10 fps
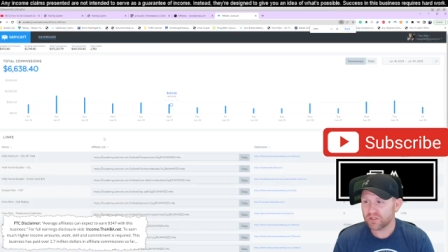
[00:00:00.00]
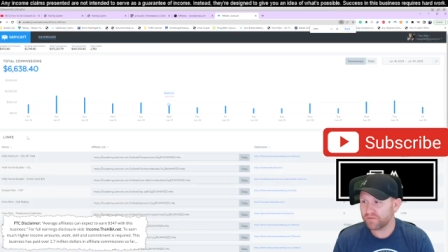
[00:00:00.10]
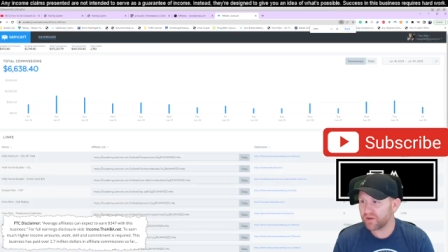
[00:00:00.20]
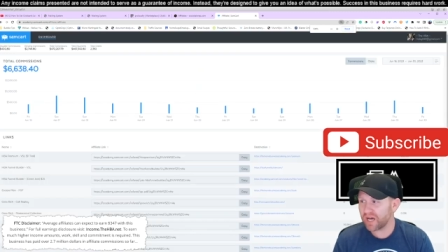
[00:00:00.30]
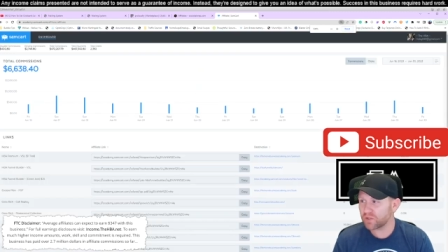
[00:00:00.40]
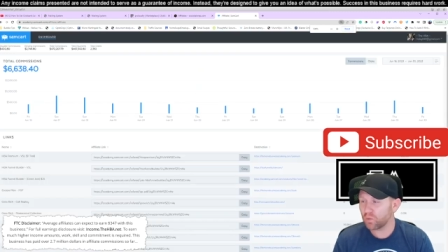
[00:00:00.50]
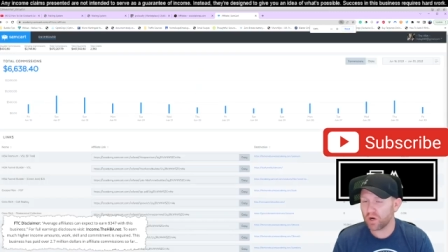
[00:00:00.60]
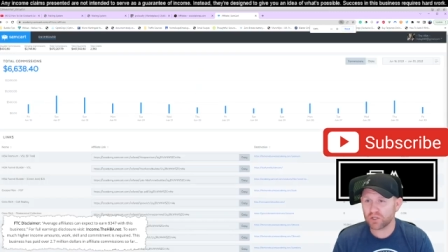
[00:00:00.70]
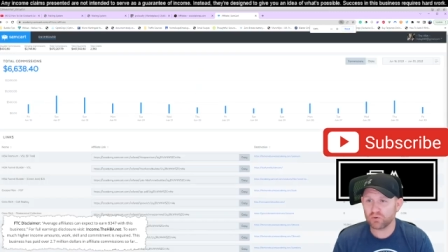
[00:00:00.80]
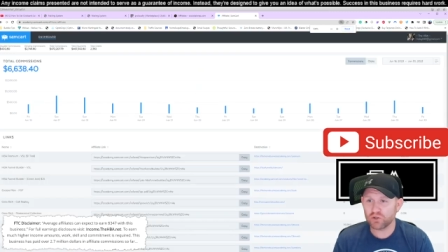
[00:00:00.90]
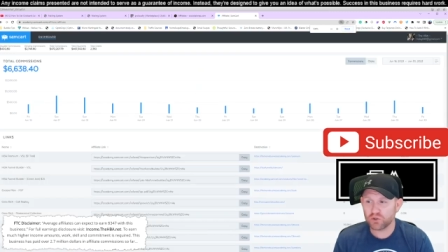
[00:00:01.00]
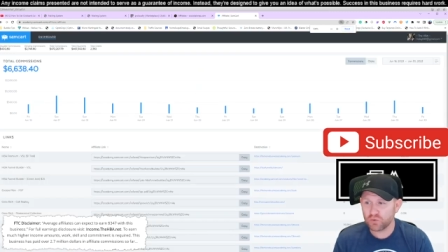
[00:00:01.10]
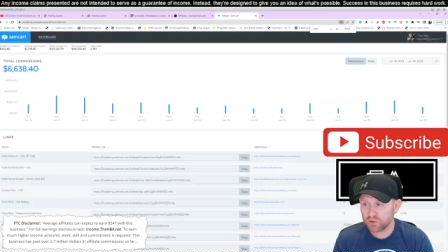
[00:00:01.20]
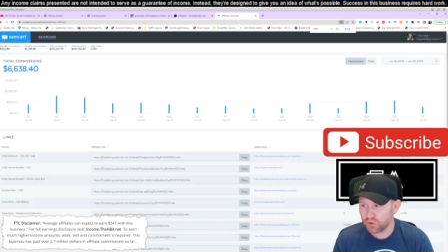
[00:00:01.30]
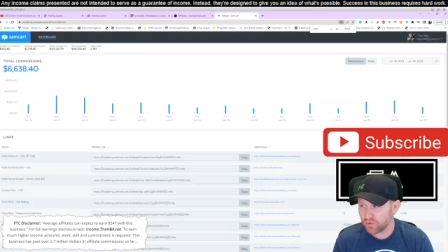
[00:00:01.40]
So if you guys want to
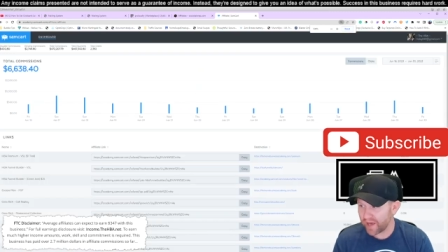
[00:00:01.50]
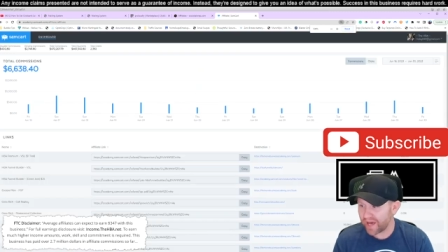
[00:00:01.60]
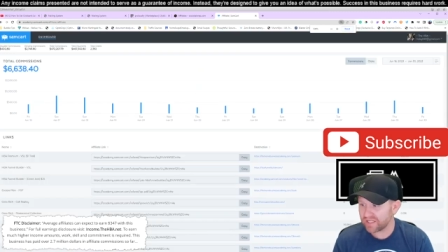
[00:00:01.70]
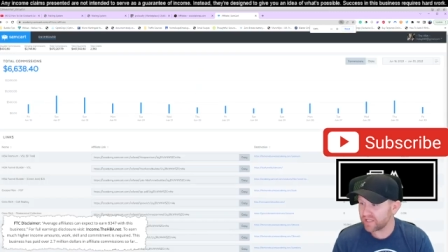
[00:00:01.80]
do that